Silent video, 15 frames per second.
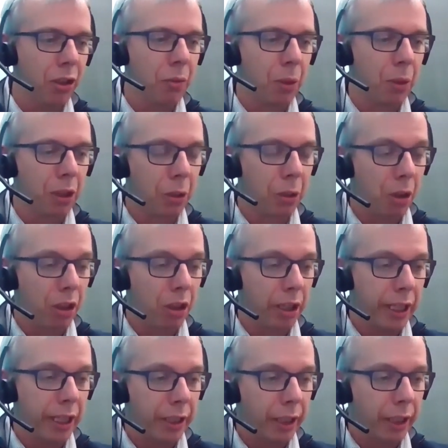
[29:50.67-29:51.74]
well, you are a
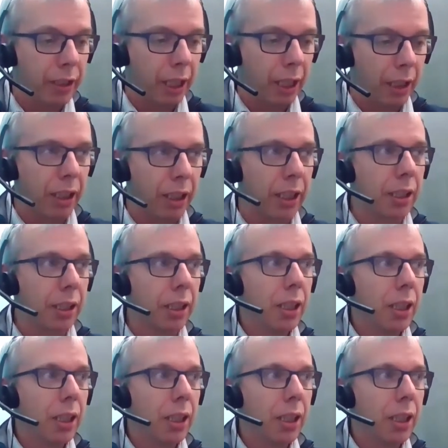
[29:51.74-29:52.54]
leader. I think